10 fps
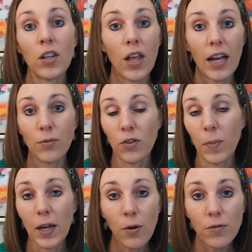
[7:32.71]
align with
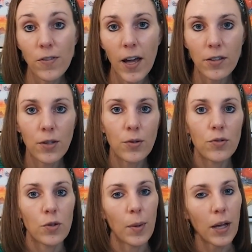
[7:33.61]
my own
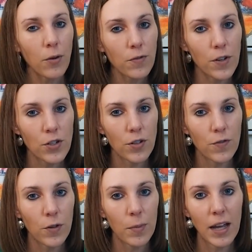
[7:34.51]
values or my own vision
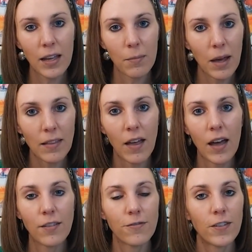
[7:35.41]
for my my
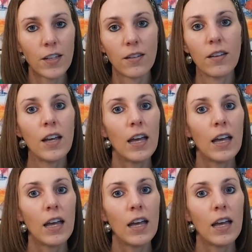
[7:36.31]
life and